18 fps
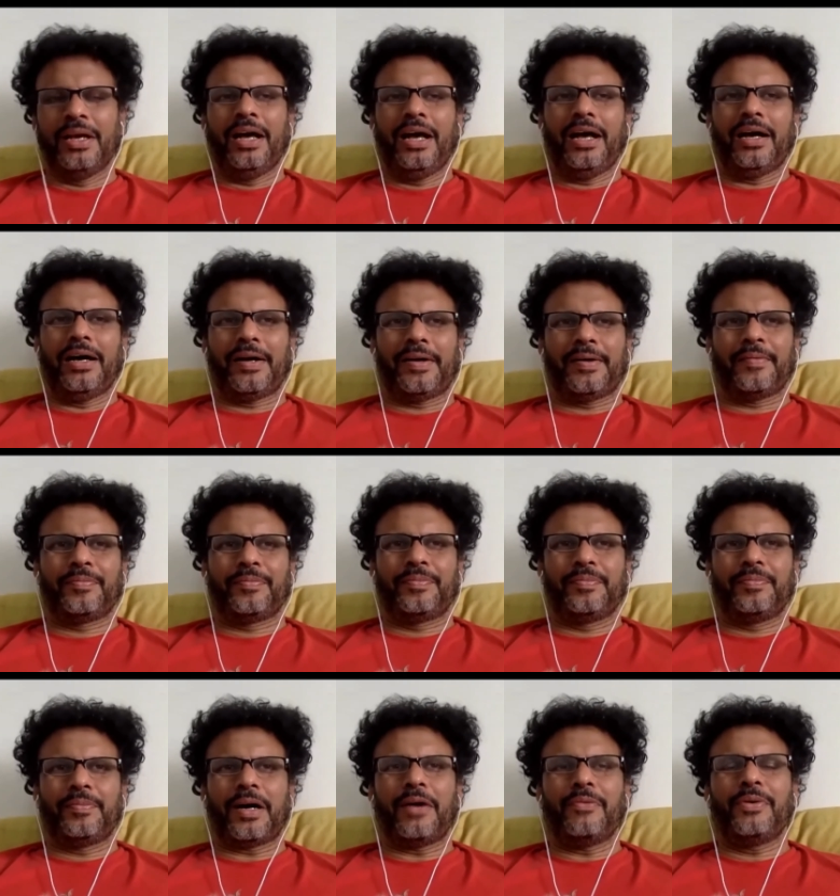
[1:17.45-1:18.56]

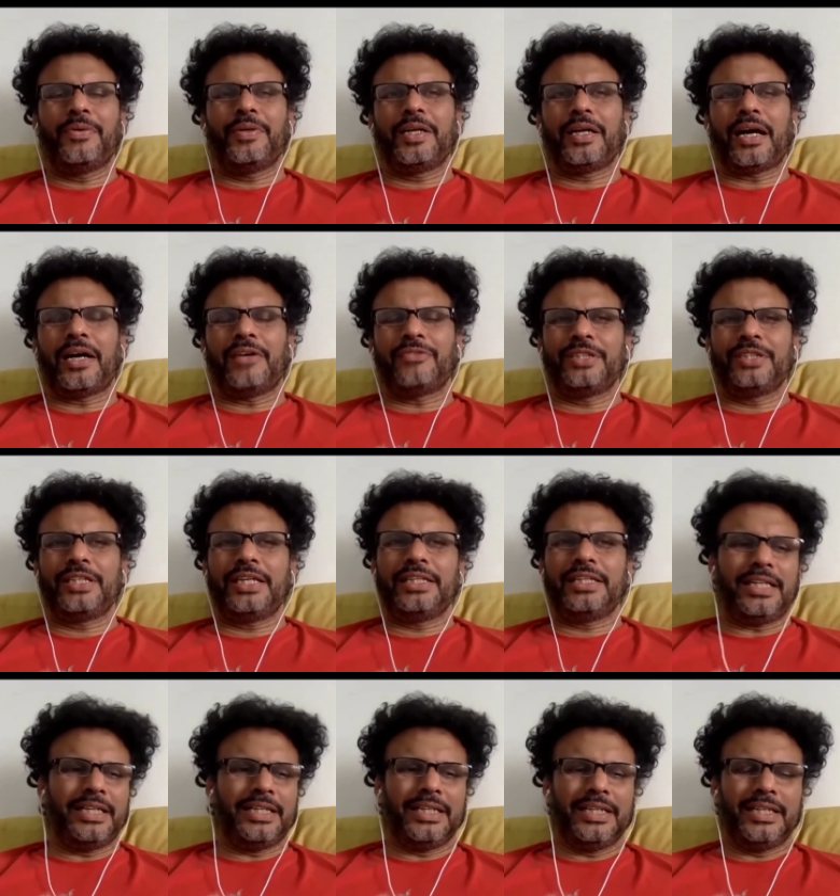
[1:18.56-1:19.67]
However, after that,
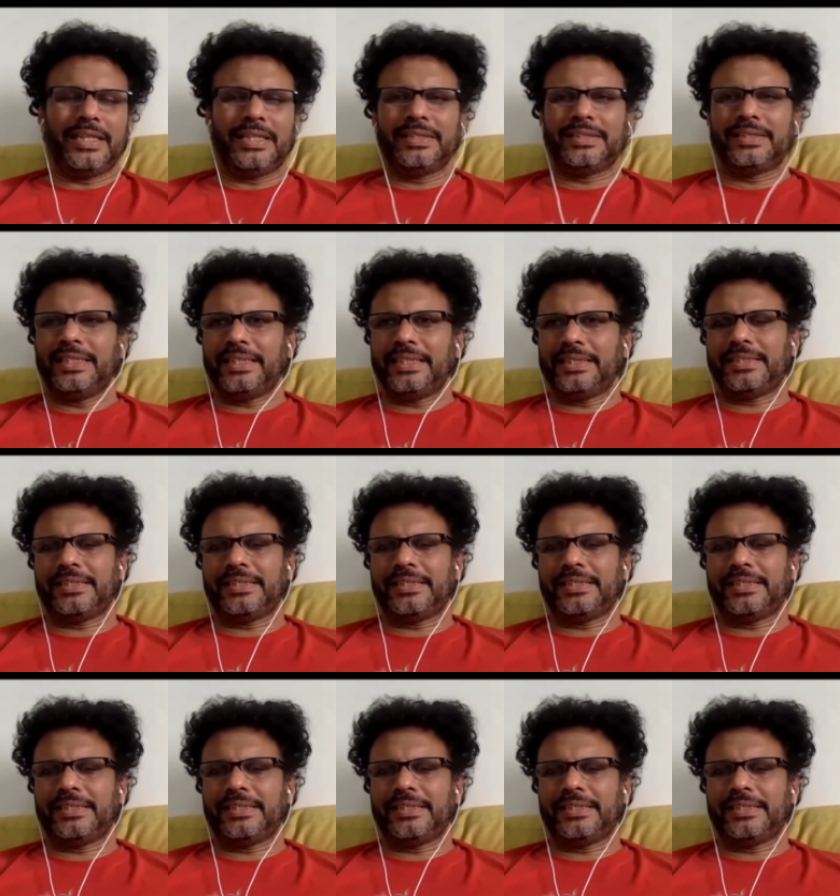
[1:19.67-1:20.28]
I realized that